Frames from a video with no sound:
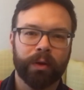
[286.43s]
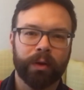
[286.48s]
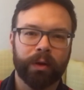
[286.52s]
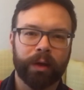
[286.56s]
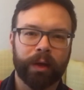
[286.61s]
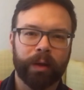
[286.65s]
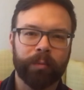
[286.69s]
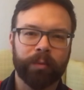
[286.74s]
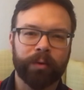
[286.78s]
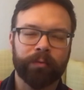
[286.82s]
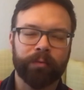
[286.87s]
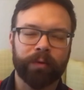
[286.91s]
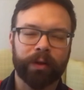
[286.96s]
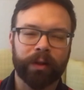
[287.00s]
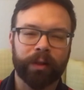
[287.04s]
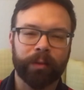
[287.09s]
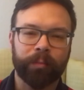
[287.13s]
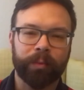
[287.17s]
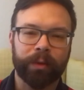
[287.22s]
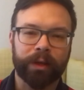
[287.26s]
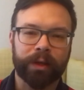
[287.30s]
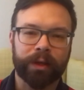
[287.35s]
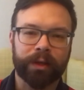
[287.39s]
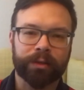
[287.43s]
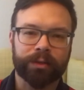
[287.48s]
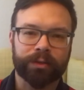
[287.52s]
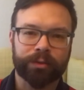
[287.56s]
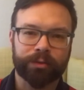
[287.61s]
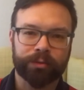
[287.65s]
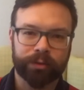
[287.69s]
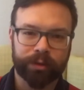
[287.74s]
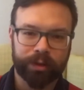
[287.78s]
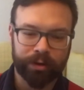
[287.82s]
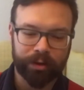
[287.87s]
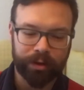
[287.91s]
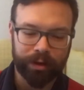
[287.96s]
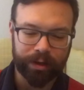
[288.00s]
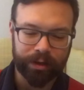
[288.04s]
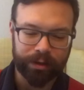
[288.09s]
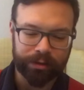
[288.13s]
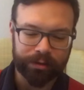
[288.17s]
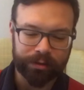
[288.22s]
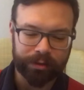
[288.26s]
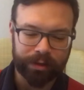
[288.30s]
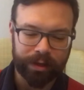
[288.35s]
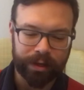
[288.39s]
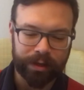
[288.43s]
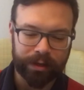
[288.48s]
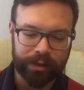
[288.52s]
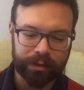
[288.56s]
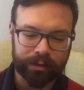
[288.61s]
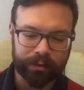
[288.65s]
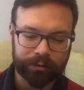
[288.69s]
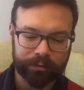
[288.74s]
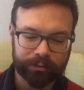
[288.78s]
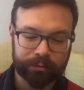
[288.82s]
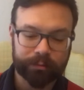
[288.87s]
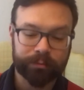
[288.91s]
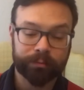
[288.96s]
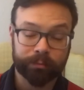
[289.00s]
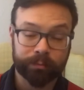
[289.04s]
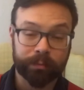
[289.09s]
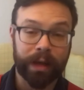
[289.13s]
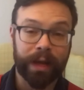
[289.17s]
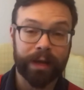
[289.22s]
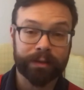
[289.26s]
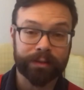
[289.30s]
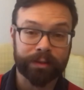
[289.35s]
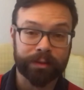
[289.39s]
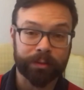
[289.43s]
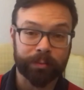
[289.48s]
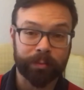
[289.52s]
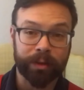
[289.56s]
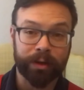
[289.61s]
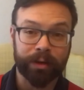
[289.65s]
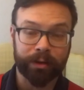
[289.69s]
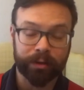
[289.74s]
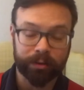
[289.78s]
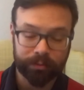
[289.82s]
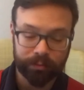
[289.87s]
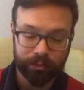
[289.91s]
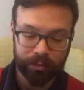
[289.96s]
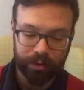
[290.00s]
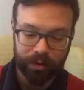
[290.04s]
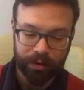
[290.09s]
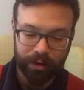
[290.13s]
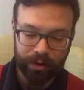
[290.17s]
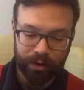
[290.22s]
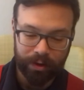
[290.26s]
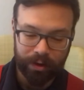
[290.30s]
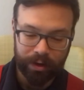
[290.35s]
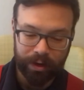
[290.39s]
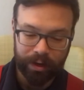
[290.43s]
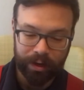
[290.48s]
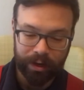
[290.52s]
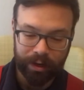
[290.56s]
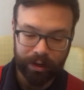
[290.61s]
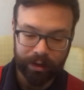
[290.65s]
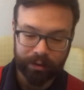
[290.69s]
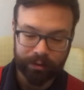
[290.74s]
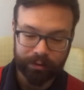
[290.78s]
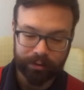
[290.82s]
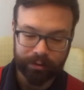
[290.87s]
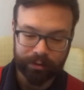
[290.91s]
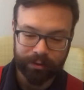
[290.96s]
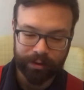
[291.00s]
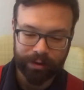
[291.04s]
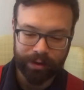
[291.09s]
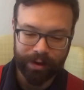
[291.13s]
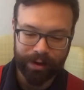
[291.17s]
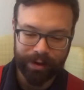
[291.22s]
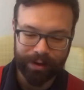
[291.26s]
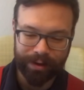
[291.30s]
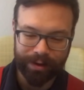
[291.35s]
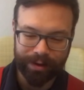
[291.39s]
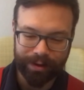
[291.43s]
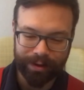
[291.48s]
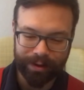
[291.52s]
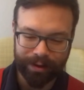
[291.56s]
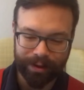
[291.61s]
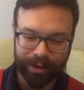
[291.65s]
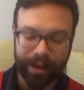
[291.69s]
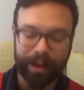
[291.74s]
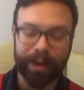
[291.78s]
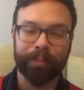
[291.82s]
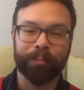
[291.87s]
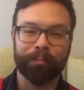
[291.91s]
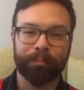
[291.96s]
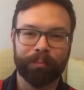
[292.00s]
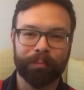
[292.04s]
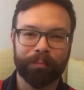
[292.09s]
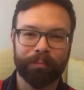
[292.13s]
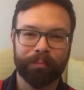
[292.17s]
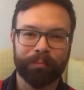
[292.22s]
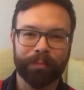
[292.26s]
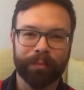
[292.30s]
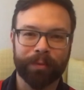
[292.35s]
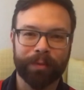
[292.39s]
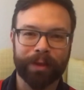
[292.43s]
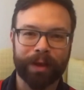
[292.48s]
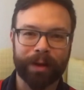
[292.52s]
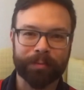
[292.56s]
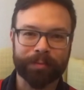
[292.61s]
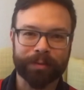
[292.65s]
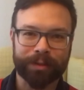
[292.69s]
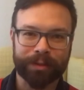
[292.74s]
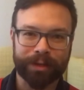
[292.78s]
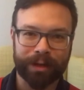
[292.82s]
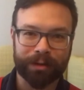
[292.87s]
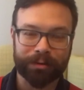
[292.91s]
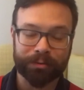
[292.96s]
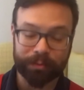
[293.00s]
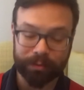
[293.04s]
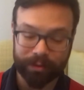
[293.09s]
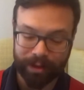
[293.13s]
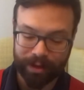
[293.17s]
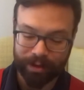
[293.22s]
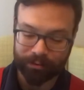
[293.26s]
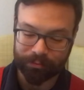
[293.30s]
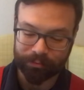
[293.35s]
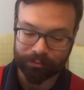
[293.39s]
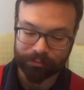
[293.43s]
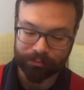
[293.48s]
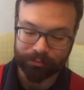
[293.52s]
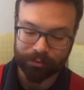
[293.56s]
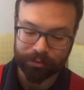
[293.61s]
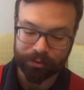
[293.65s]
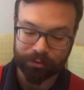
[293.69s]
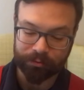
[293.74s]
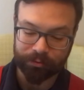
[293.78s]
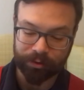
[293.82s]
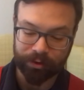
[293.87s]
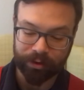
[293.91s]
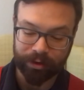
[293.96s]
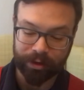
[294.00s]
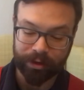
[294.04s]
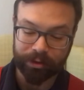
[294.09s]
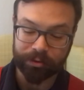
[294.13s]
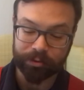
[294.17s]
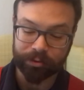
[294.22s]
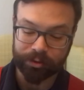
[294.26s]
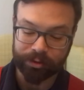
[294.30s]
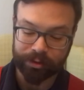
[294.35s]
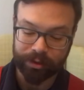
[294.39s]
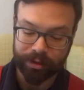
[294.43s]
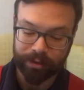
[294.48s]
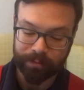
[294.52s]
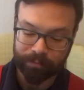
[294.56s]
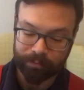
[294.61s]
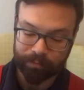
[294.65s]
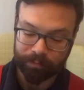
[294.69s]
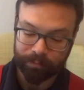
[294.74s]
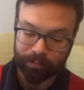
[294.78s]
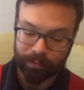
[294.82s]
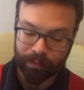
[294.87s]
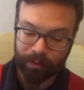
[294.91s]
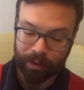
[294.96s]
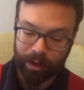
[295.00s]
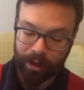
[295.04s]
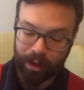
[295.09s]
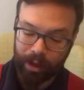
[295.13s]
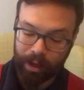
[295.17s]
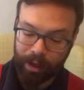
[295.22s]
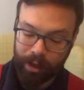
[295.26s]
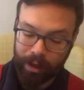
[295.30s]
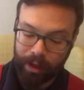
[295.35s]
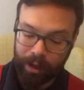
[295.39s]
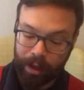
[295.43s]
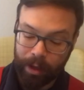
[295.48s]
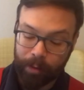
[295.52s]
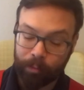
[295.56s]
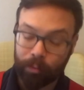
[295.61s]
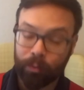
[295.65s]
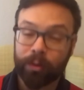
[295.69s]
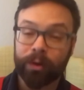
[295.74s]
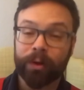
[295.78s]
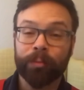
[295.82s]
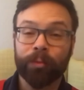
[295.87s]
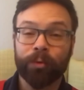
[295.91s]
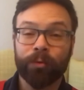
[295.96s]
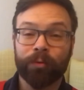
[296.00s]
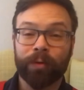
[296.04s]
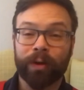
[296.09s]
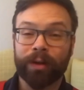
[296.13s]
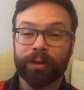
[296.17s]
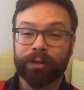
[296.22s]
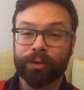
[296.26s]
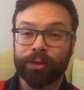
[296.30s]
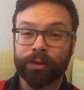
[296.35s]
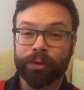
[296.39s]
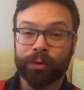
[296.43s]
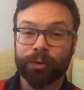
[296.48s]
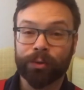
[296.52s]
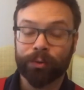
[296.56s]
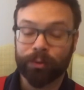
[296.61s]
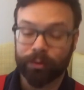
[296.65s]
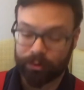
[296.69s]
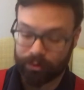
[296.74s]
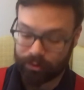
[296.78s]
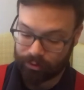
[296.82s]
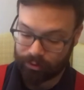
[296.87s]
him developing his career as a speaker, and the ups and downs with that, which are very interesting. We're going to move on to